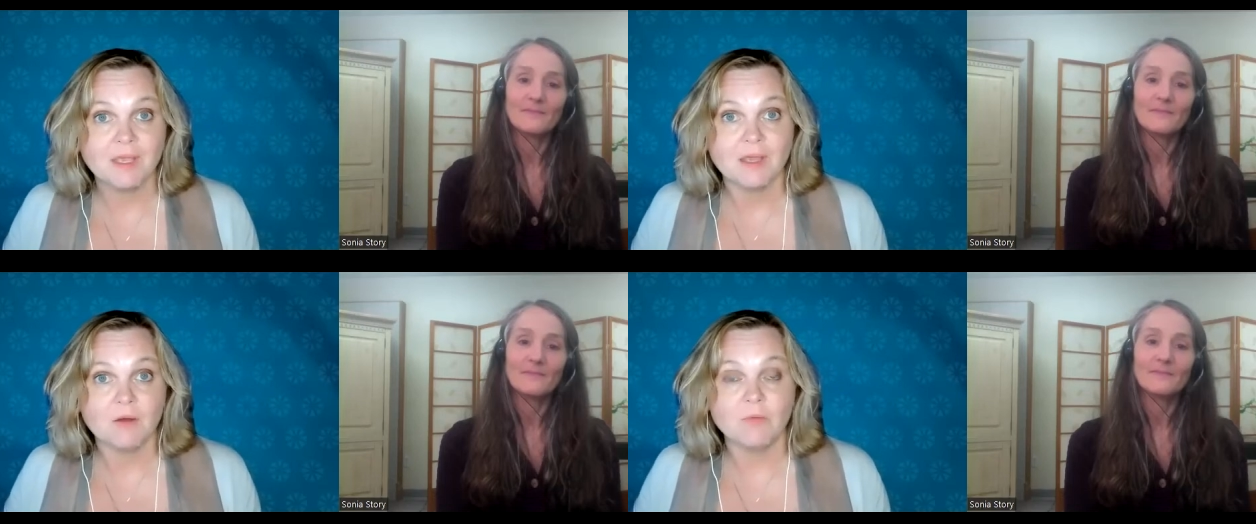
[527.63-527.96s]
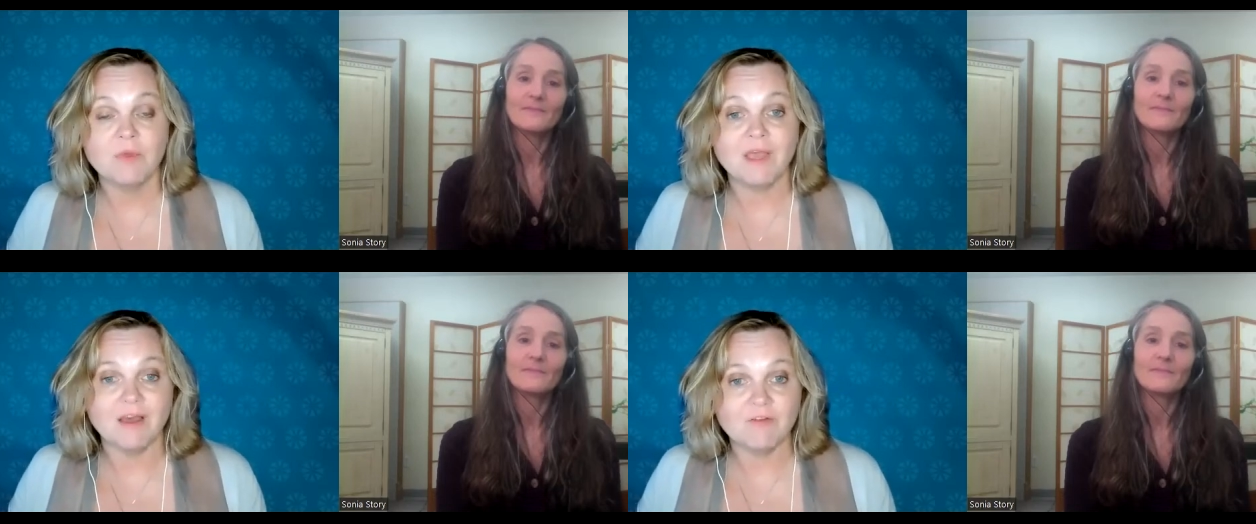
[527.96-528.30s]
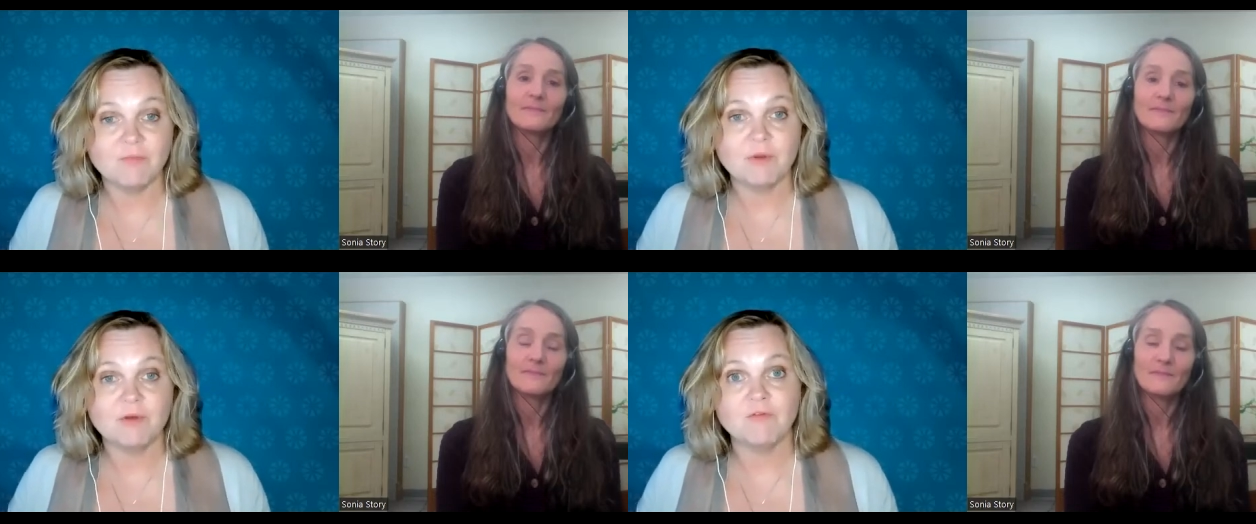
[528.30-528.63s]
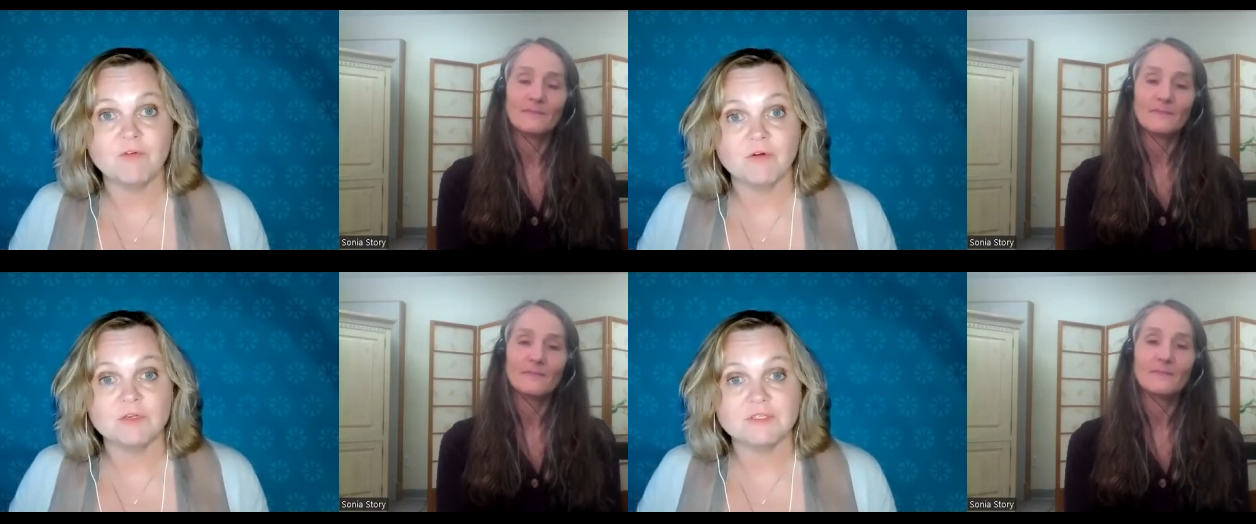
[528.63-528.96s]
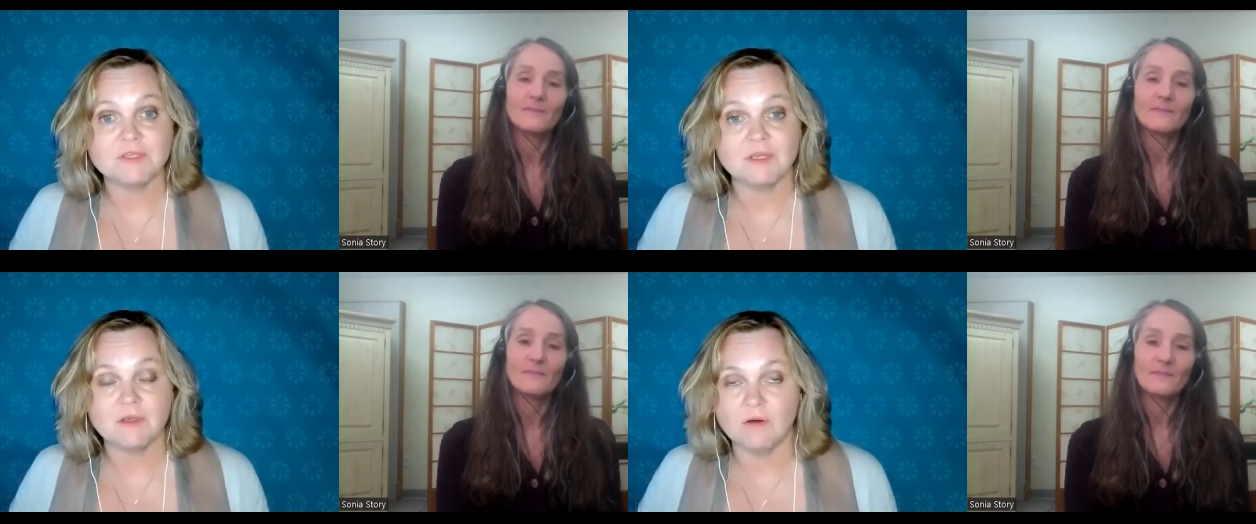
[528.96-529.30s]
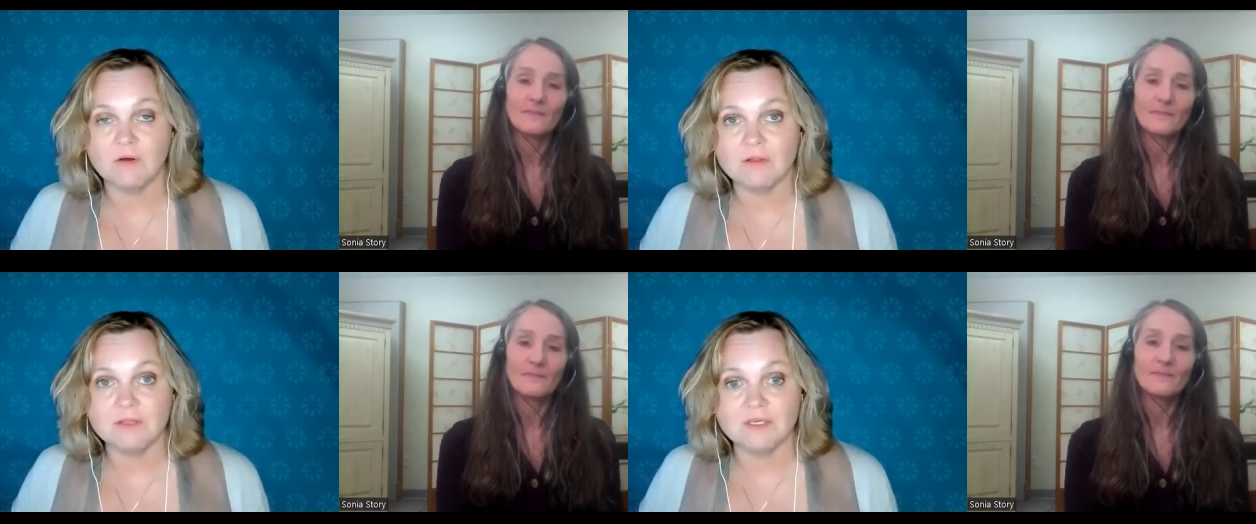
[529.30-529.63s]
Speaker 1: we have been focusing
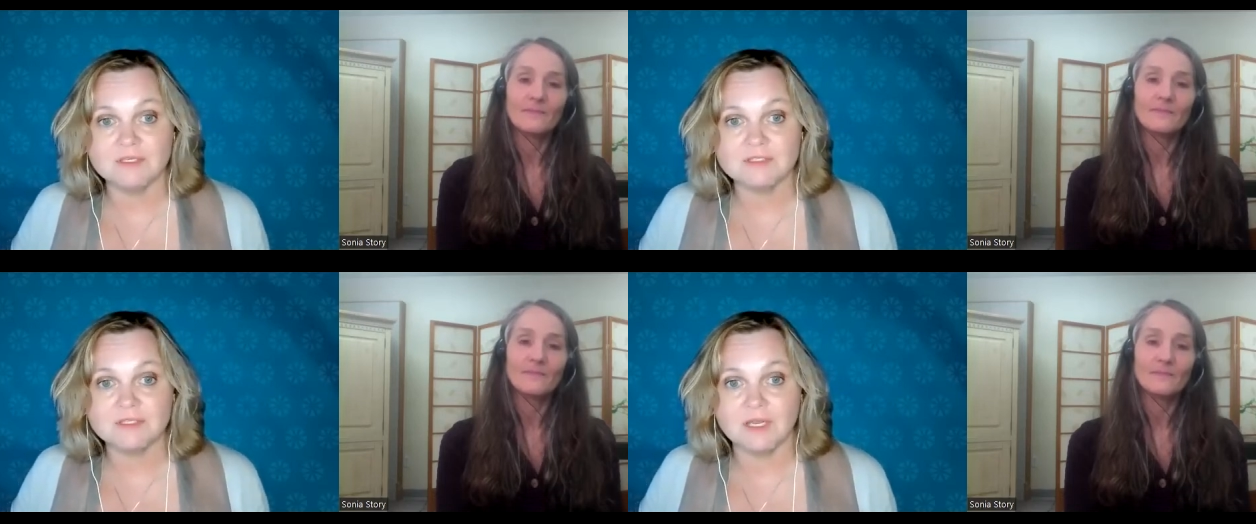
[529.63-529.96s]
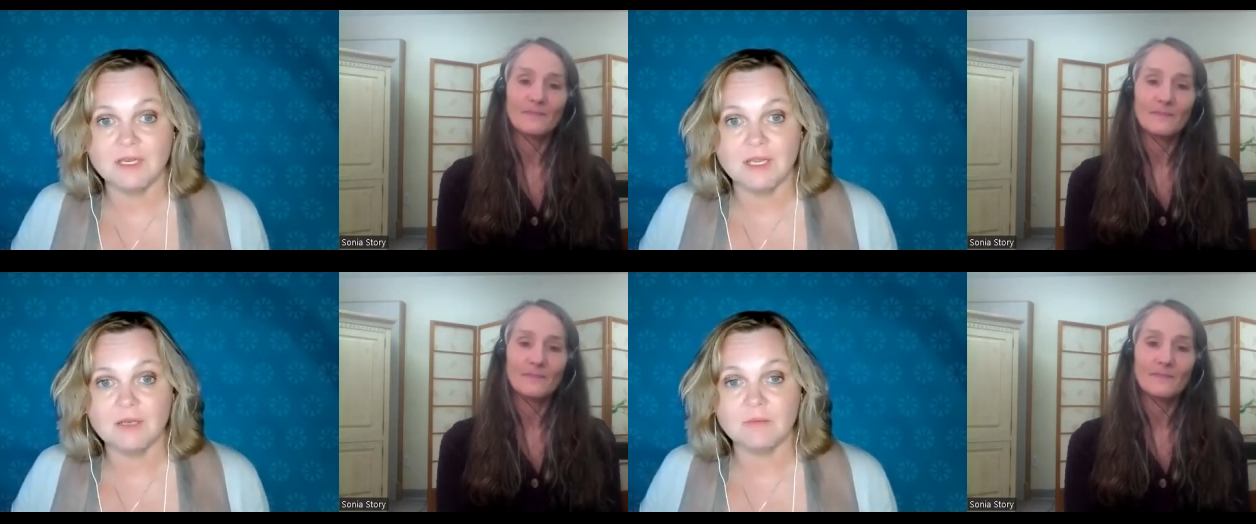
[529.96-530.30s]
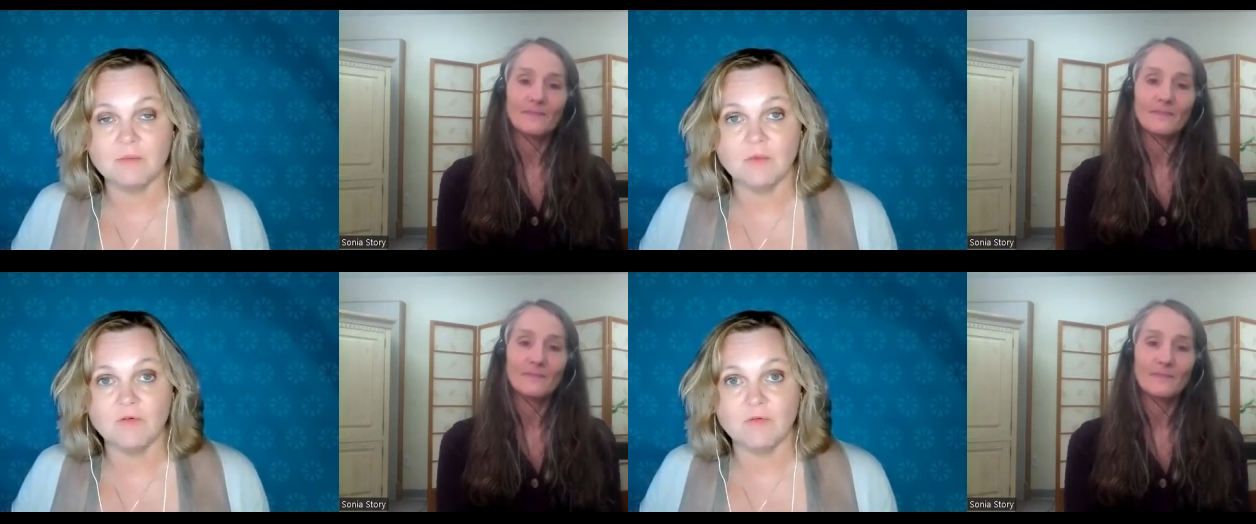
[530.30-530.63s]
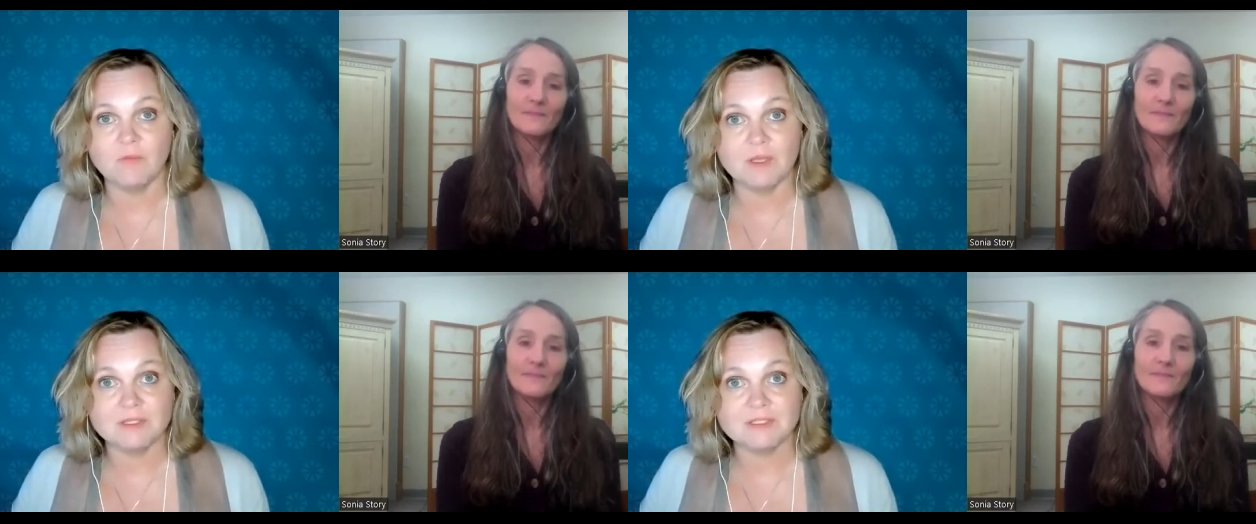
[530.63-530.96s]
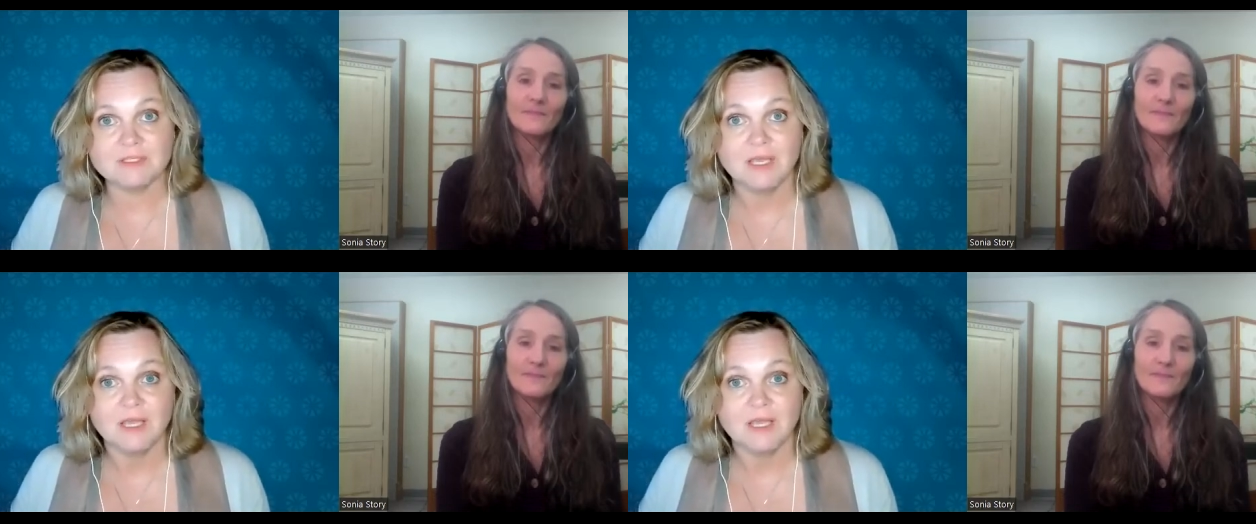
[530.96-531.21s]
on these innate movements.